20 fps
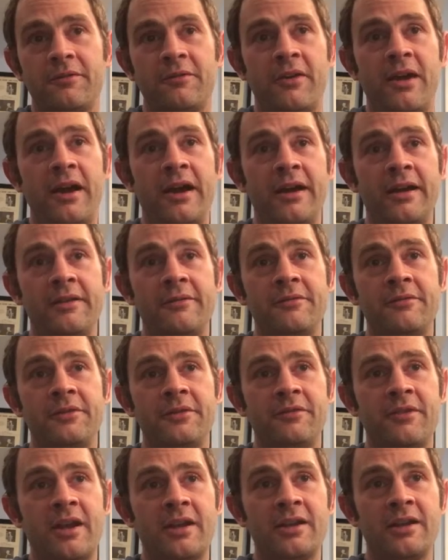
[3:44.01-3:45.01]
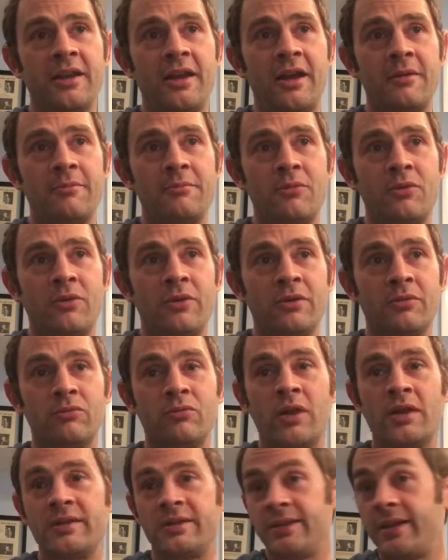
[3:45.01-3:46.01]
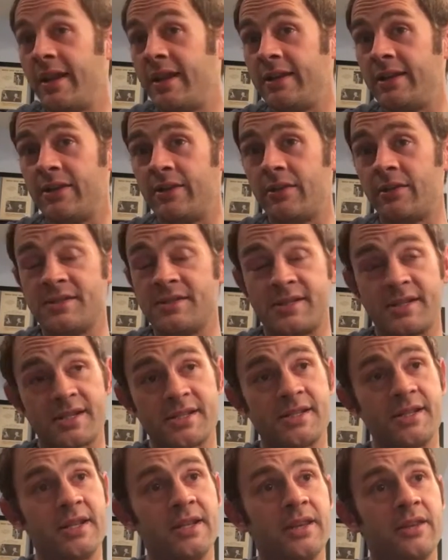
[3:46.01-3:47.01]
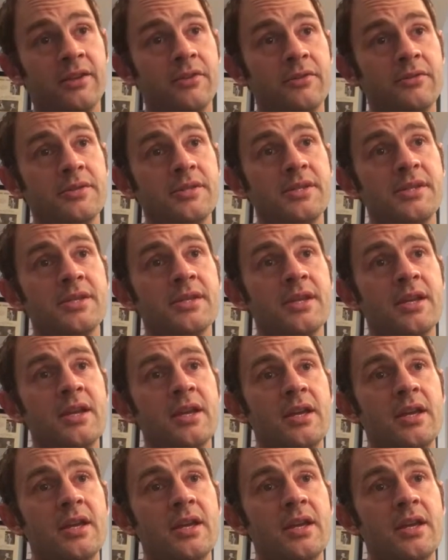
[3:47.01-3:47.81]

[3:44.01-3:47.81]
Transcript: 5, you've got a lot more running 8th, 16th notes.